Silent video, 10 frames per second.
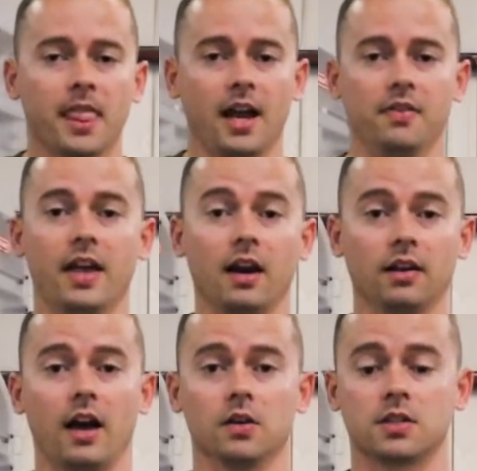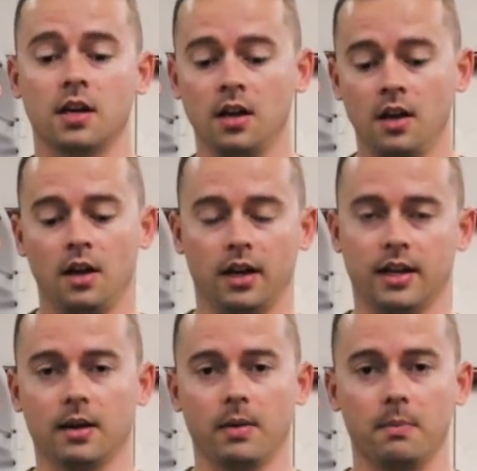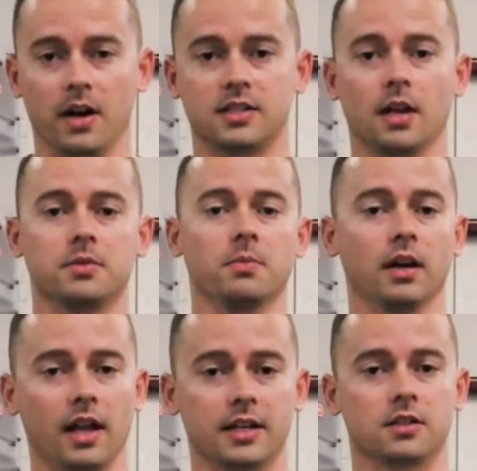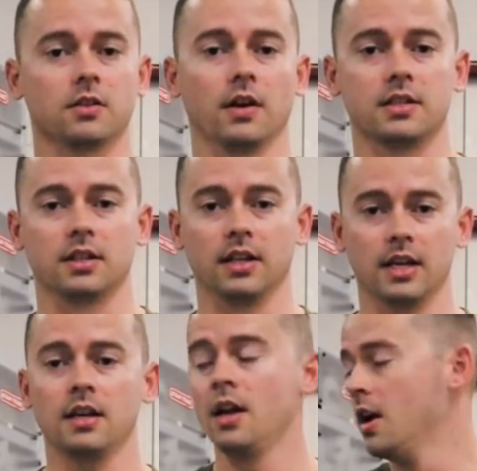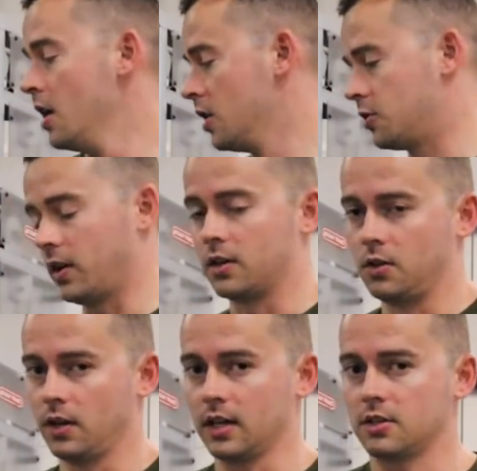And that allows, again, my biceps, my lats to rest again. So I can do that